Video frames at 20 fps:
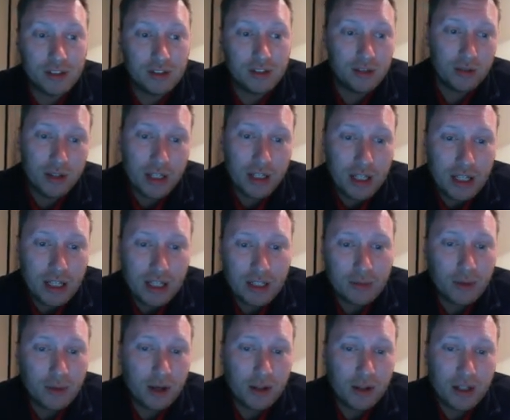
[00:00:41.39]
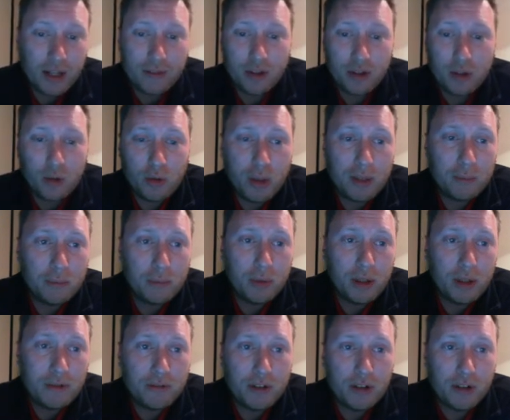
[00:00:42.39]
So I'm going to have a quick,
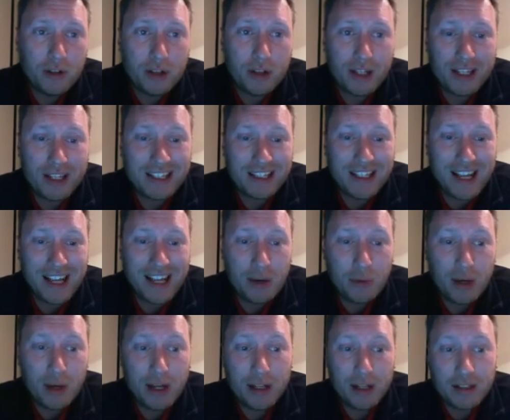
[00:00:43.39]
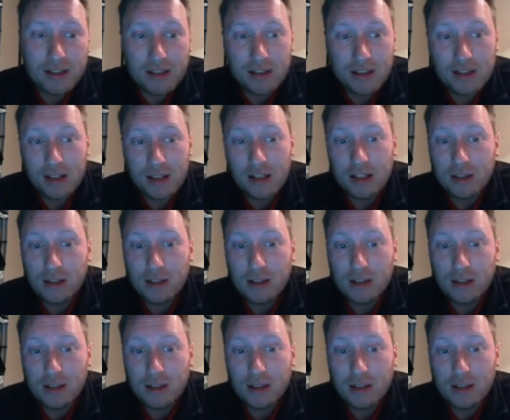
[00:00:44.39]
brief look now at